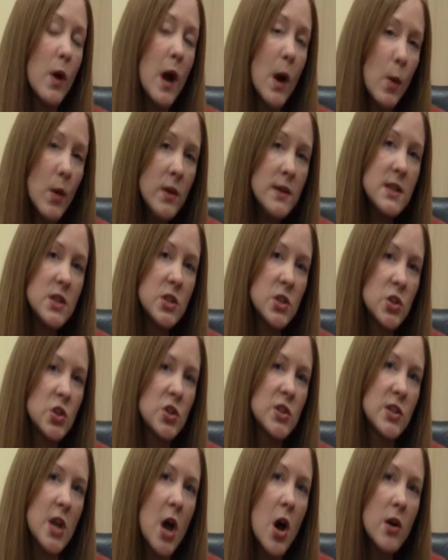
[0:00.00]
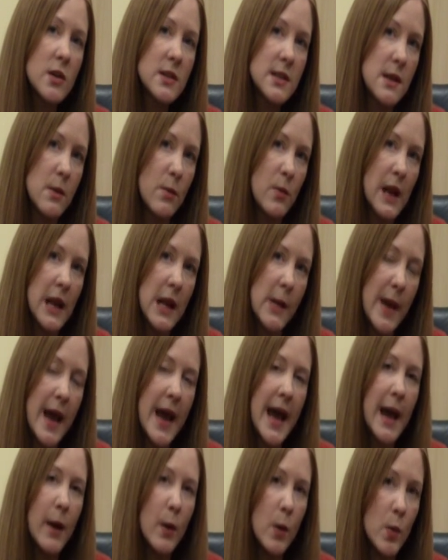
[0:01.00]
I wanted to just talk to them really
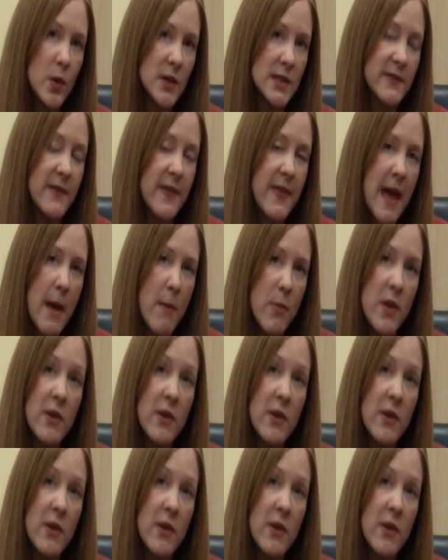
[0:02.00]
about how it was for them,